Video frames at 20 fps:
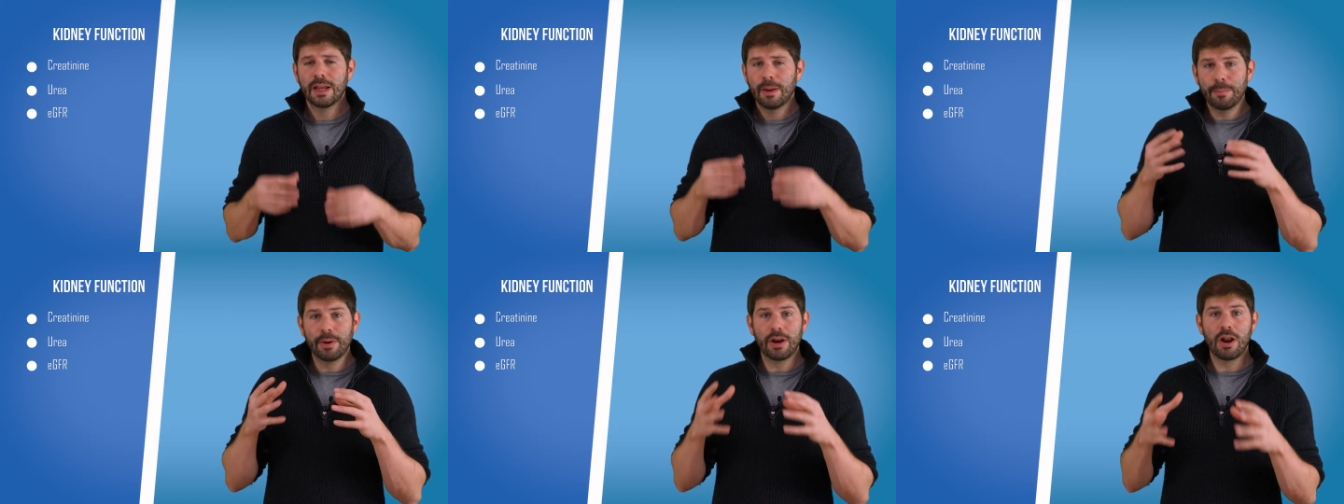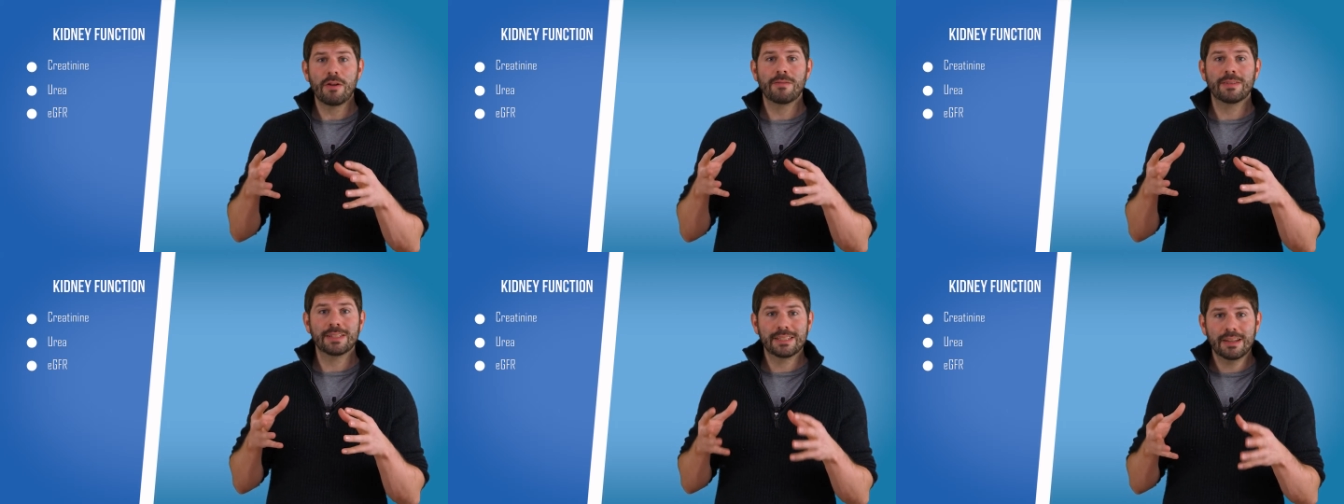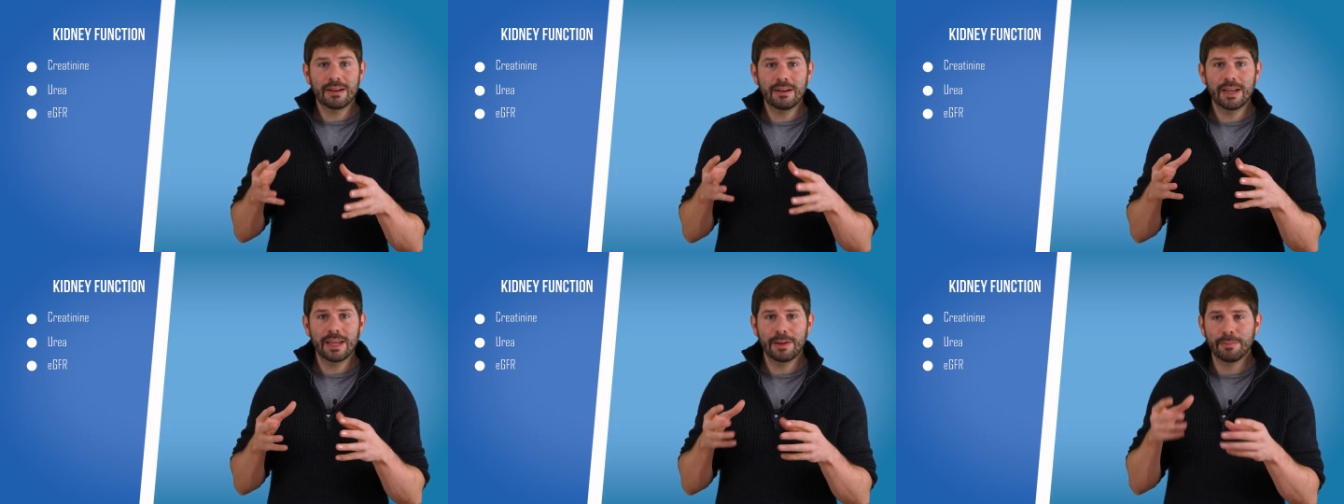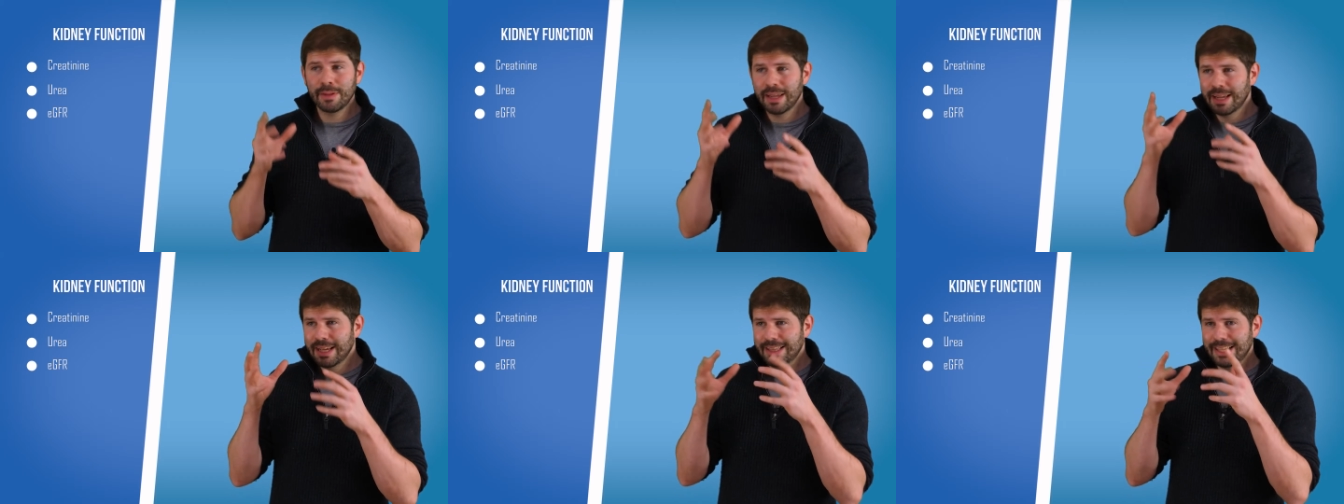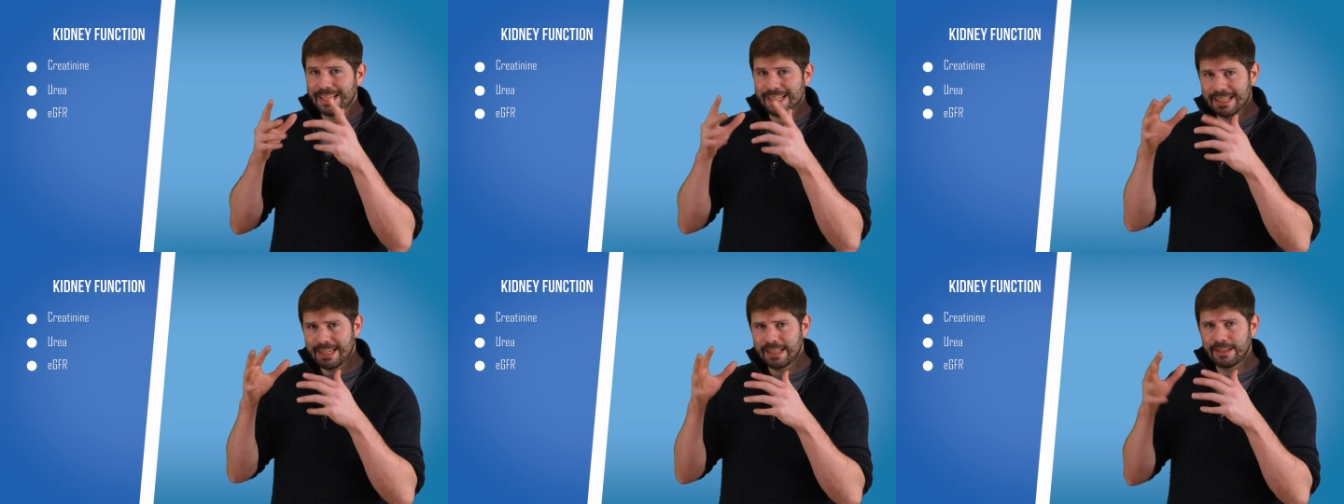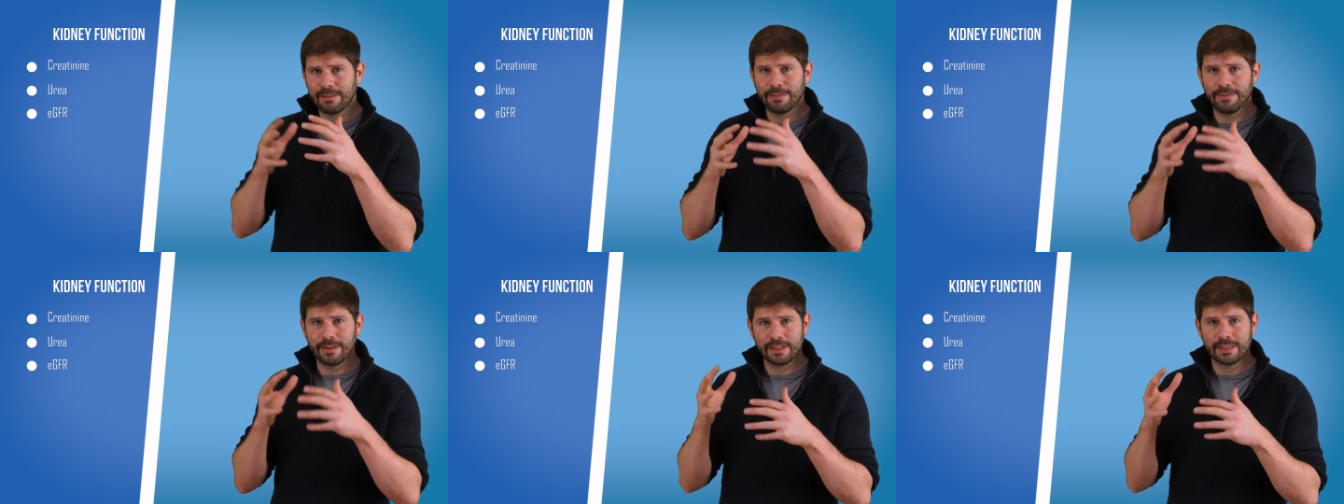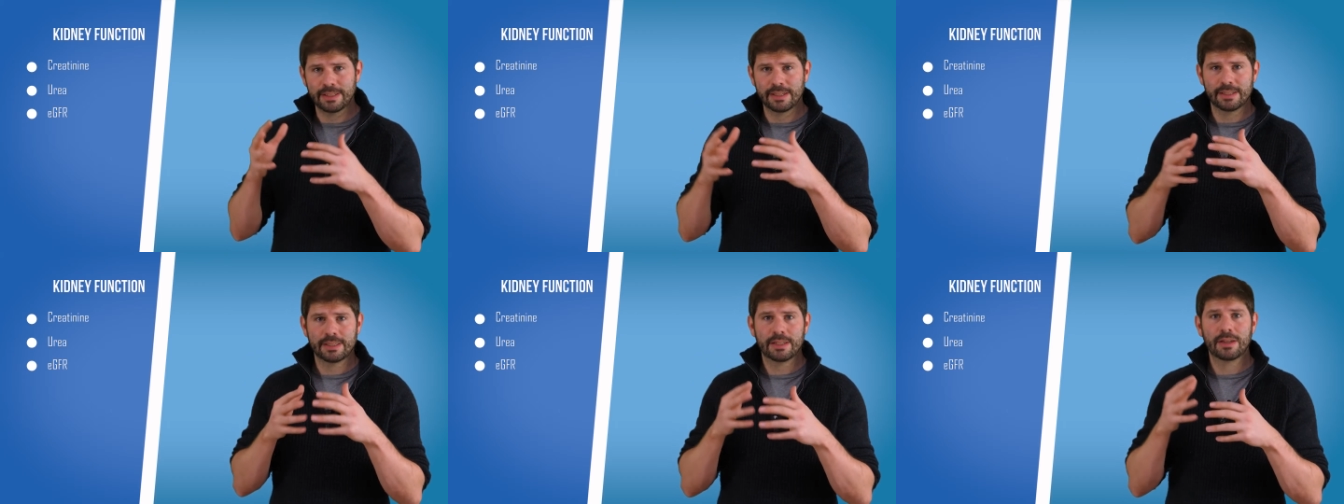but over time, these little
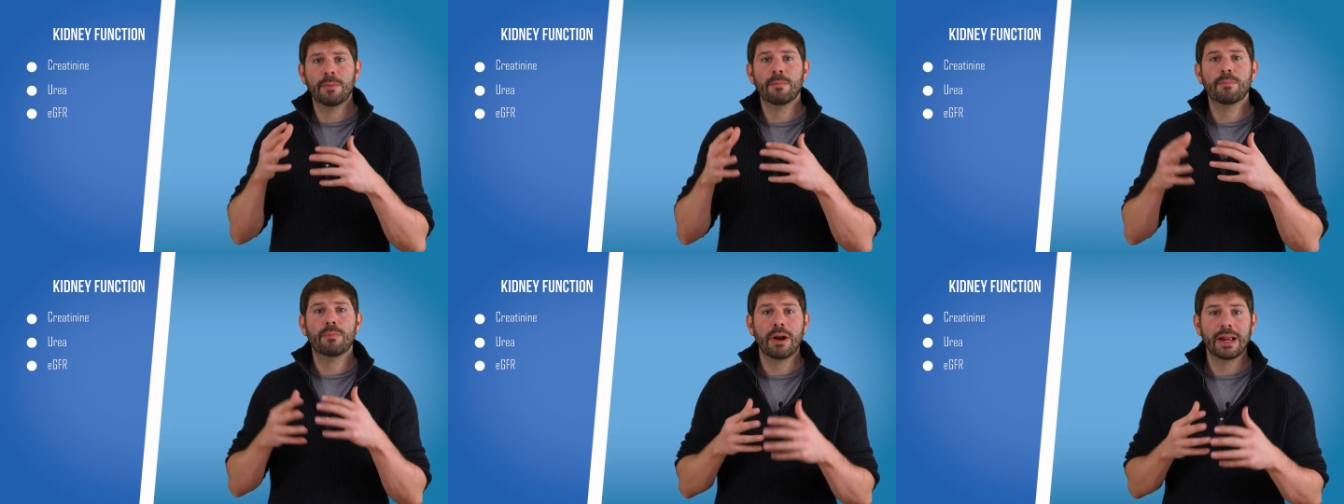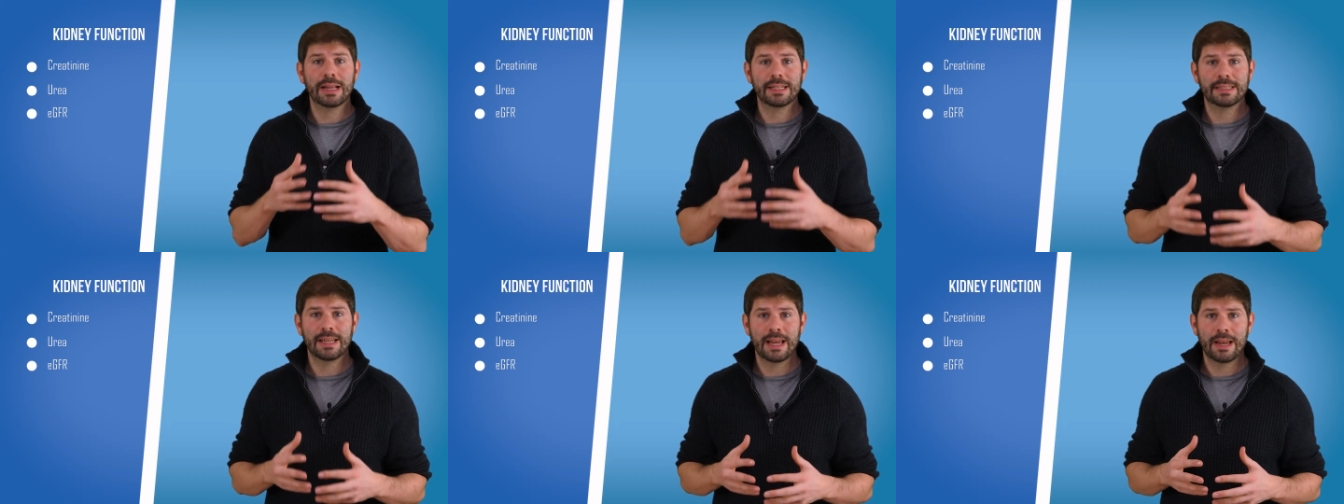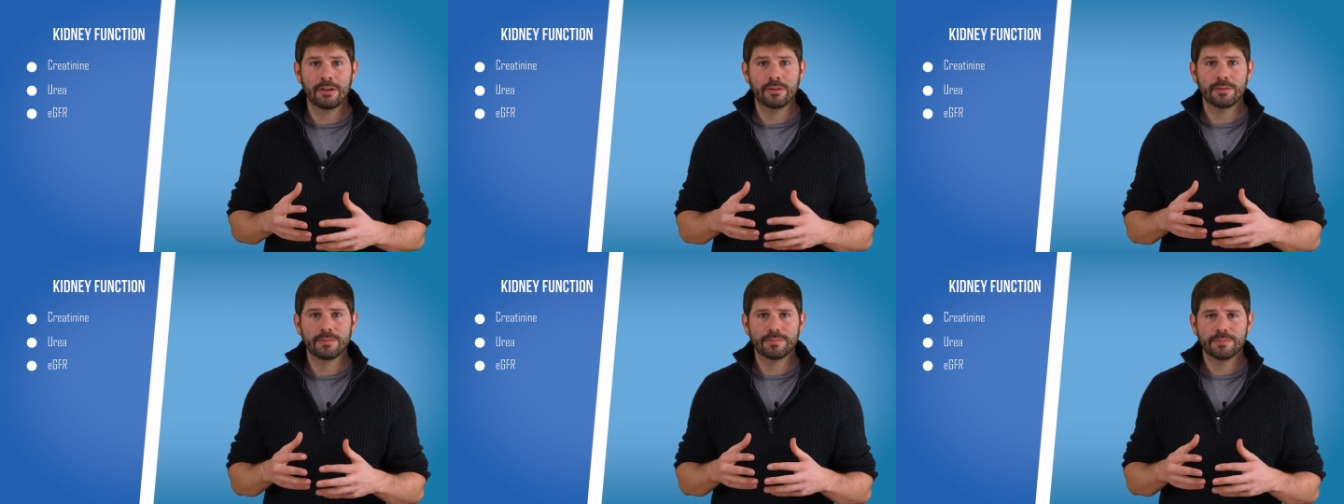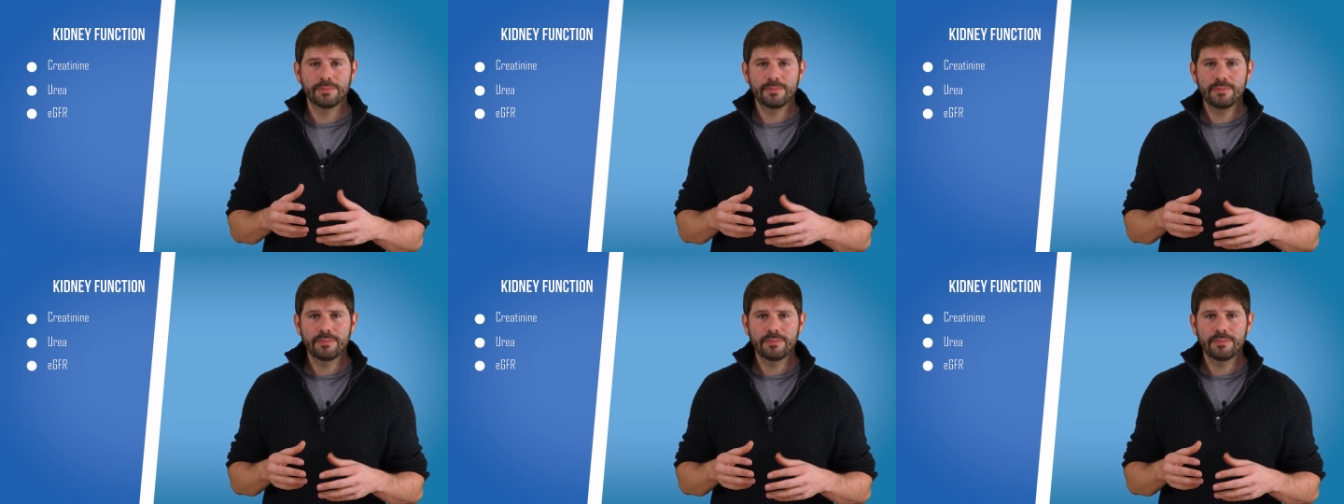filters can break down.